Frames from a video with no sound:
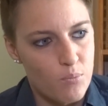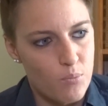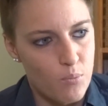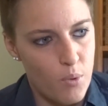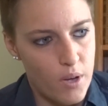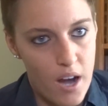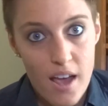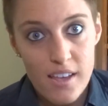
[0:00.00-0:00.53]

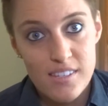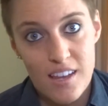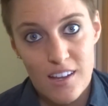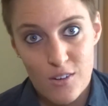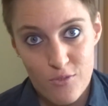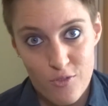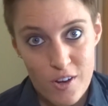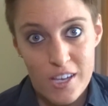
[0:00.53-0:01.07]
when I
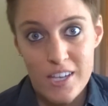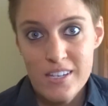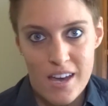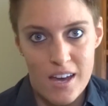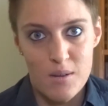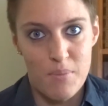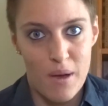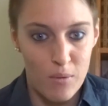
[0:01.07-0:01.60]
started freaking
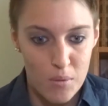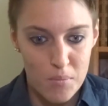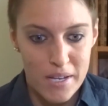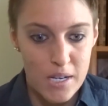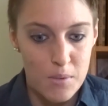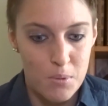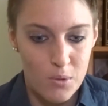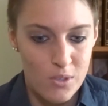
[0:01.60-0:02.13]
out about what my
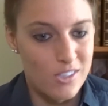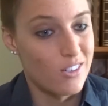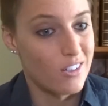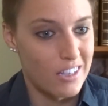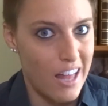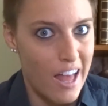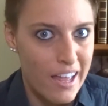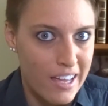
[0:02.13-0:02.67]
nipples
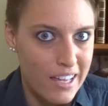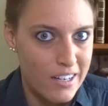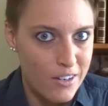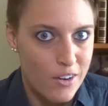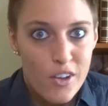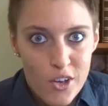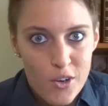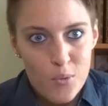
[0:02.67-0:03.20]
look like and
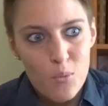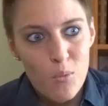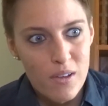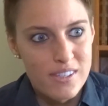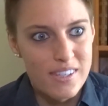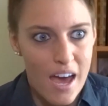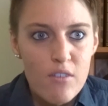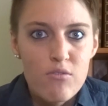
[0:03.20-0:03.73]

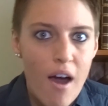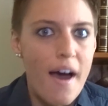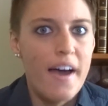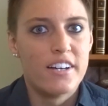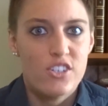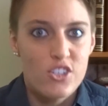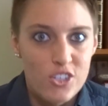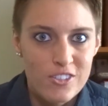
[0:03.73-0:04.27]
was that right
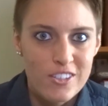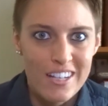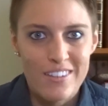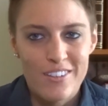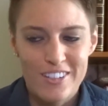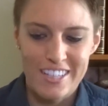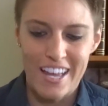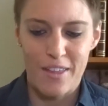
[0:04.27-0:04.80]
and should they
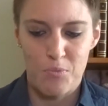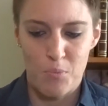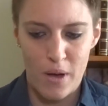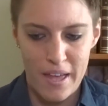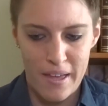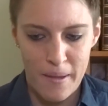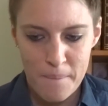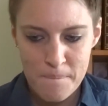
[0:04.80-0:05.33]
look that
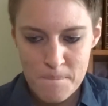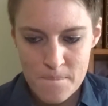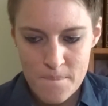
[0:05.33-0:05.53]
way,